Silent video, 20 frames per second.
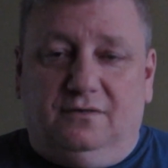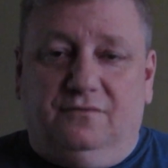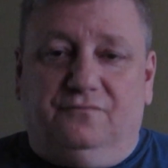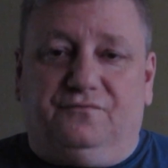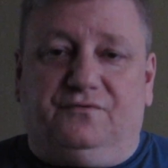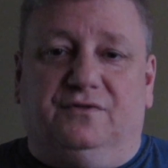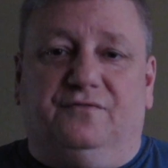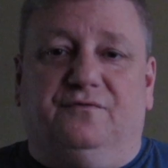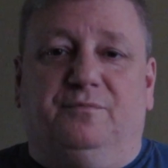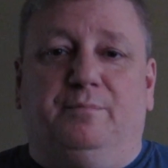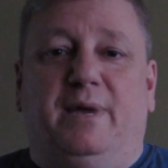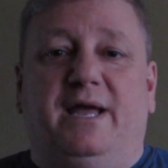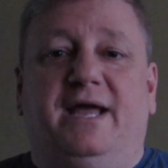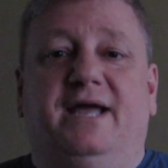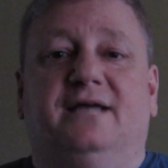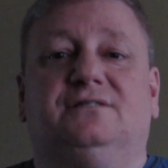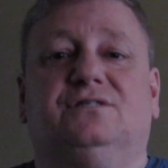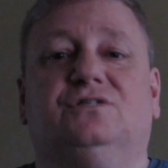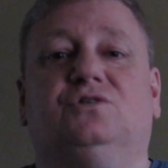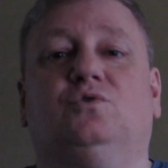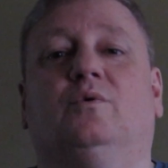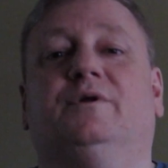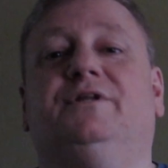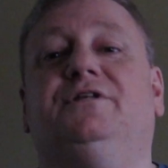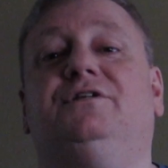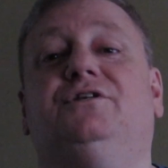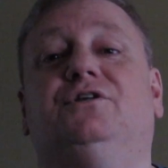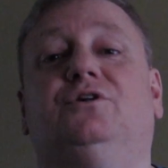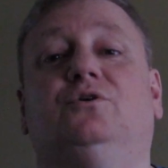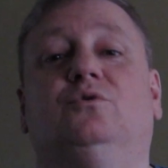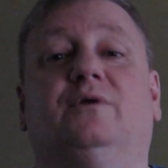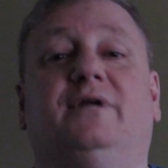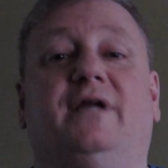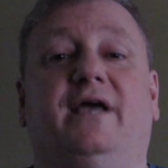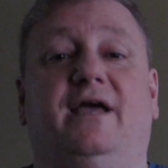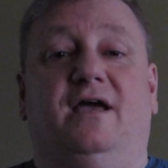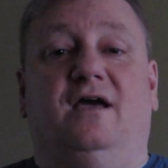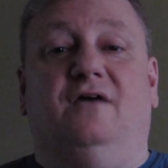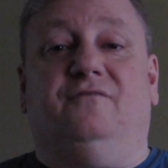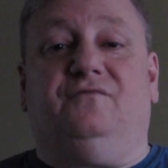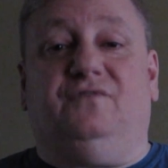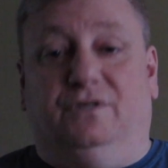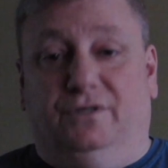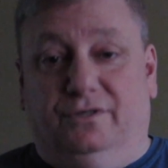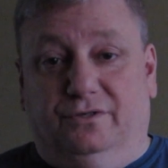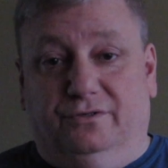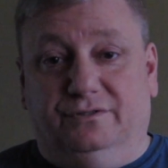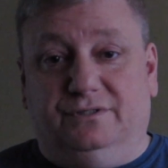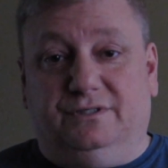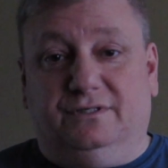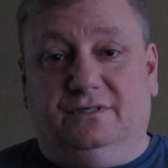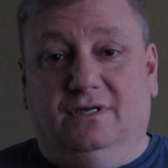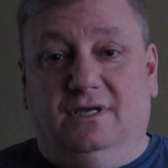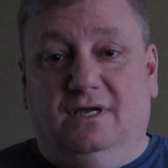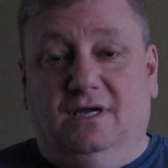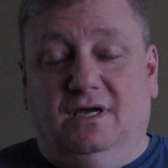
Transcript: For the past 22 and a half years,